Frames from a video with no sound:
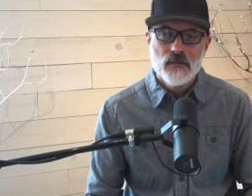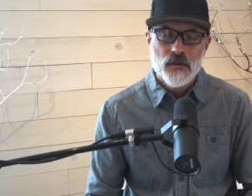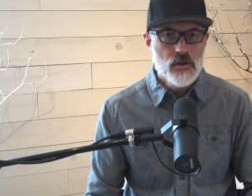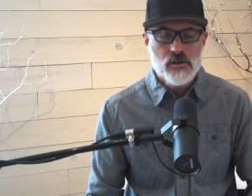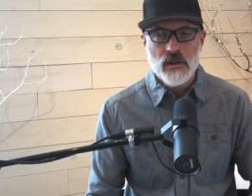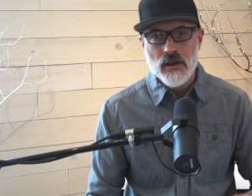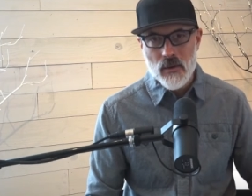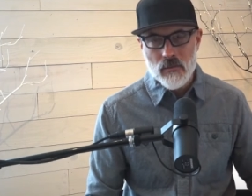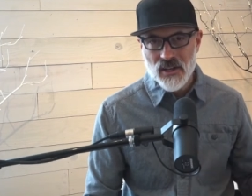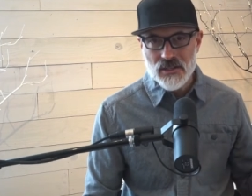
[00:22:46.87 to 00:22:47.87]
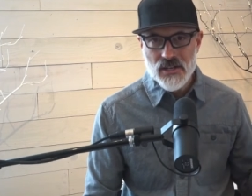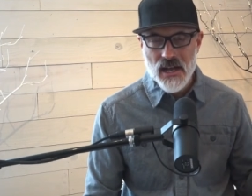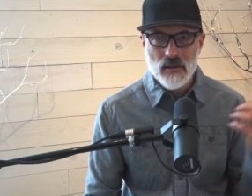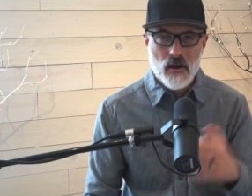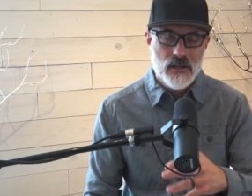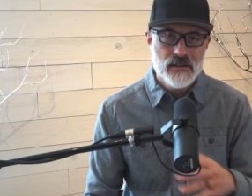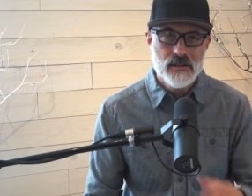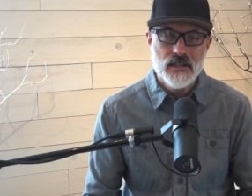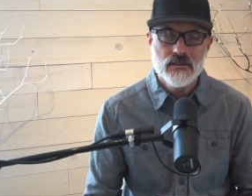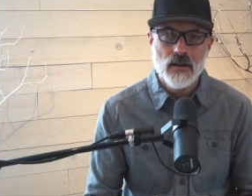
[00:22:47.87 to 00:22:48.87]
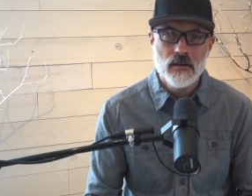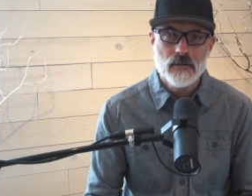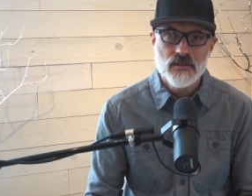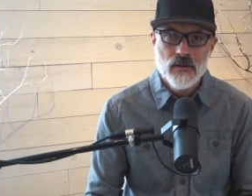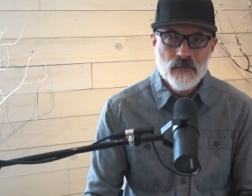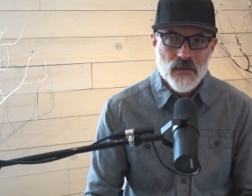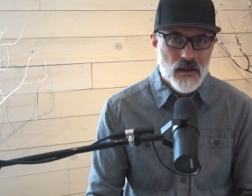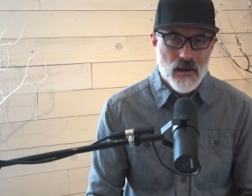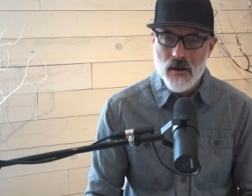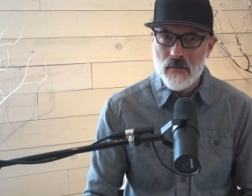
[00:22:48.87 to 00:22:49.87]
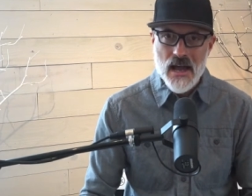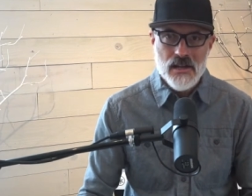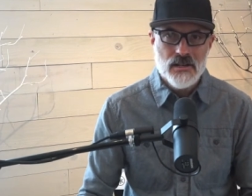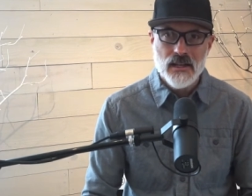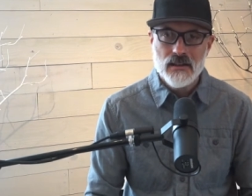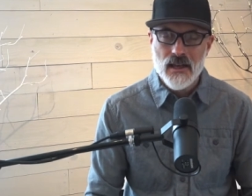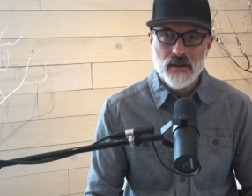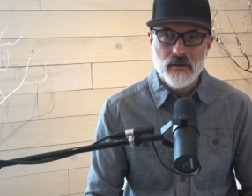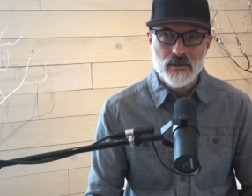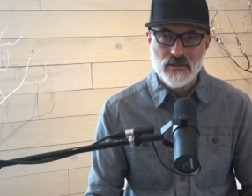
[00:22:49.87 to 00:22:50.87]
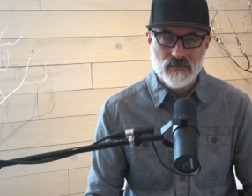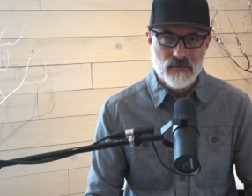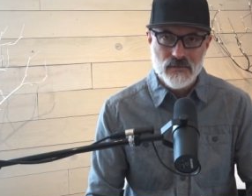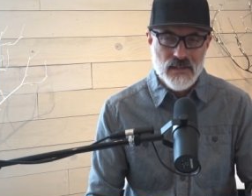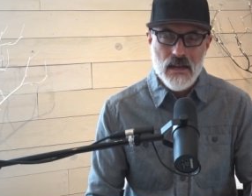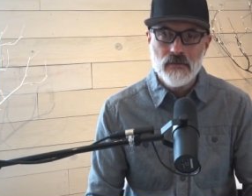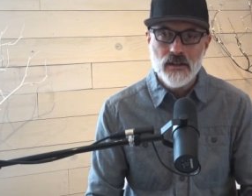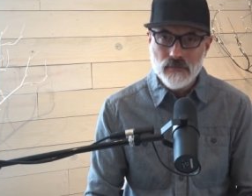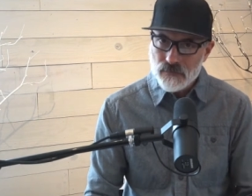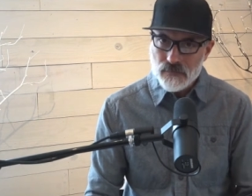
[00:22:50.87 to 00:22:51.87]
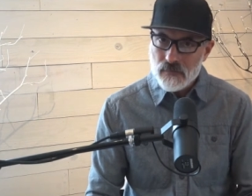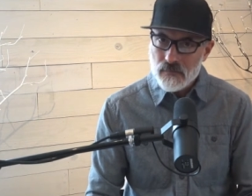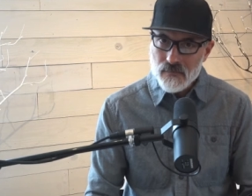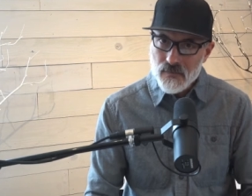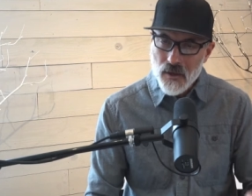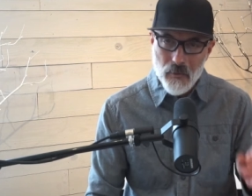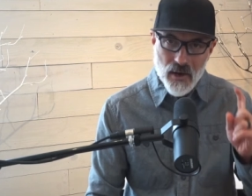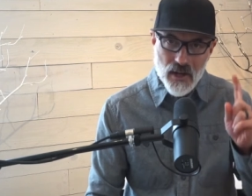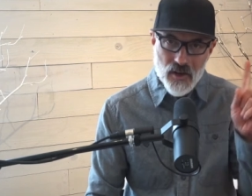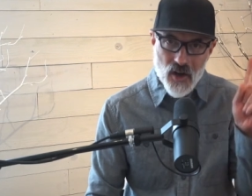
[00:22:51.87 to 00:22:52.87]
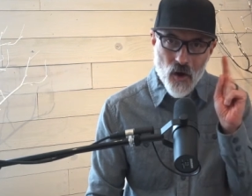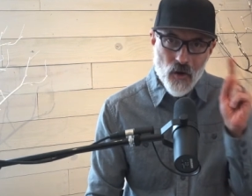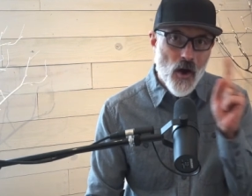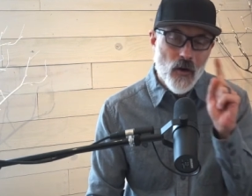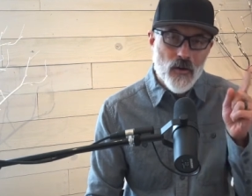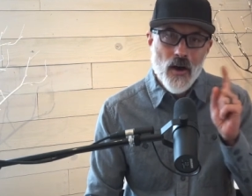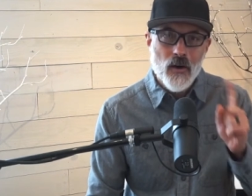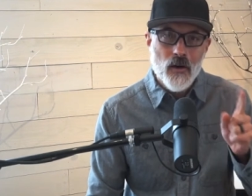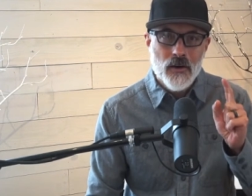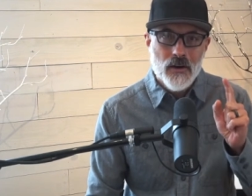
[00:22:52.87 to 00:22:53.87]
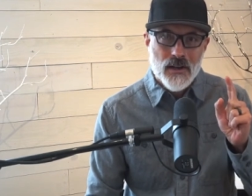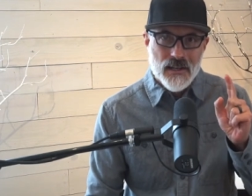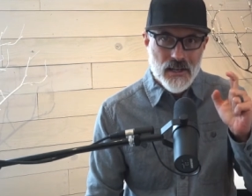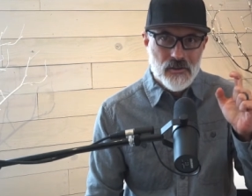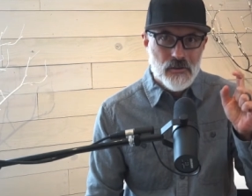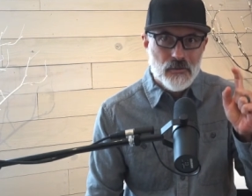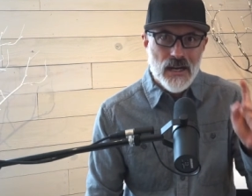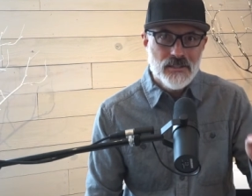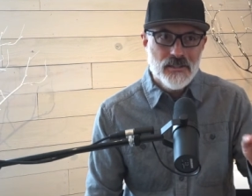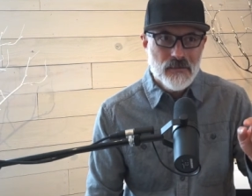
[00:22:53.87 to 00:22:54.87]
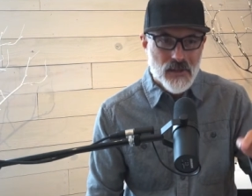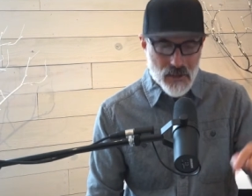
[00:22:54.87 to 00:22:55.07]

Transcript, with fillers: Usually we plunge headlong into these Psalms imagining that it was David, but no, no, no. Can you watch him?